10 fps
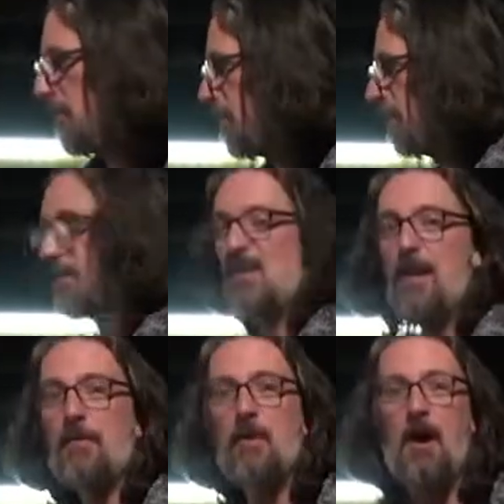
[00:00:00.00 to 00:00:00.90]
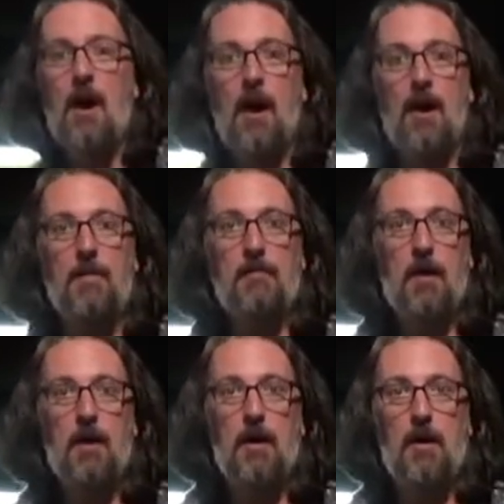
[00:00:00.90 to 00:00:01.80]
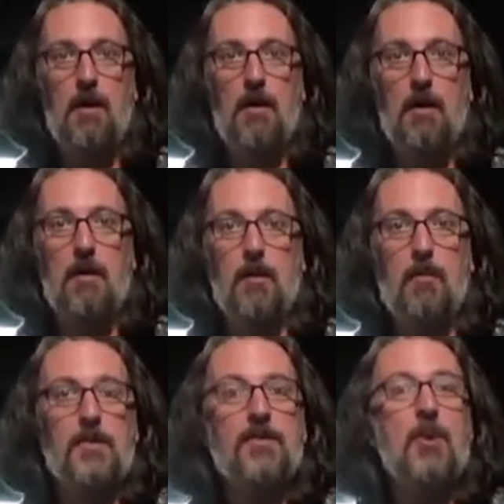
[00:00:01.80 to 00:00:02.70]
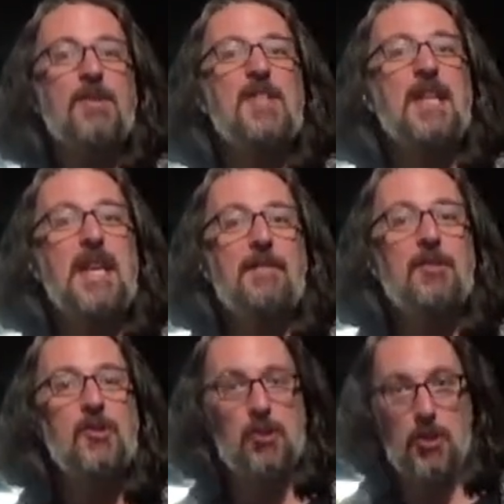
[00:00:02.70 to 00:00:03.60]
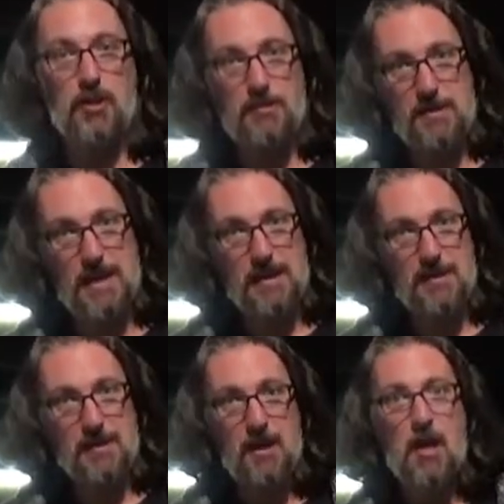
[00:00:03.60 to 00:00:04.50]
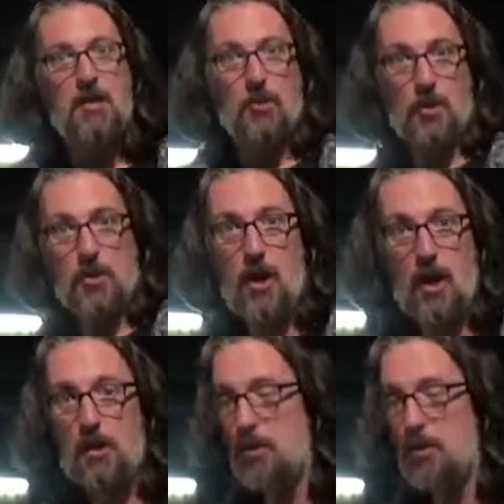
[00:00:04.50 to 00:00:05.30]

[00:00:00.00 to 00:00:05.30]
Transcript: discover what's known as the given circumstances. So we're going to talk a